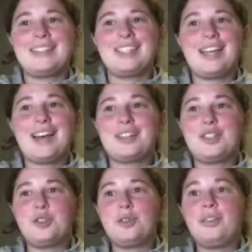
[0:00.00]
Yeah,
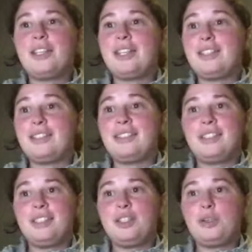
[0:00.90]
you'll
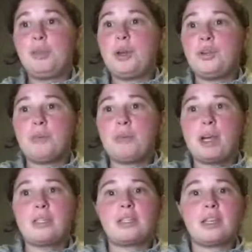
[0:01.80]
blow their
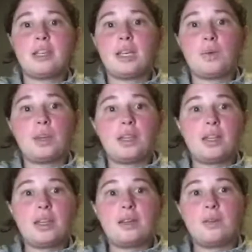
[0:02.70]
mind, Sandy, when
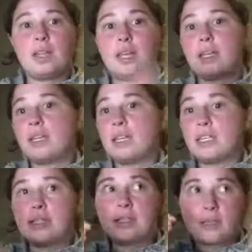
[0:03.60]
they like
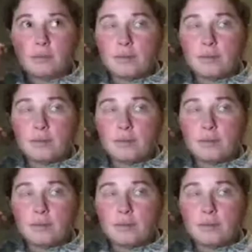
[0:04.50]
it's.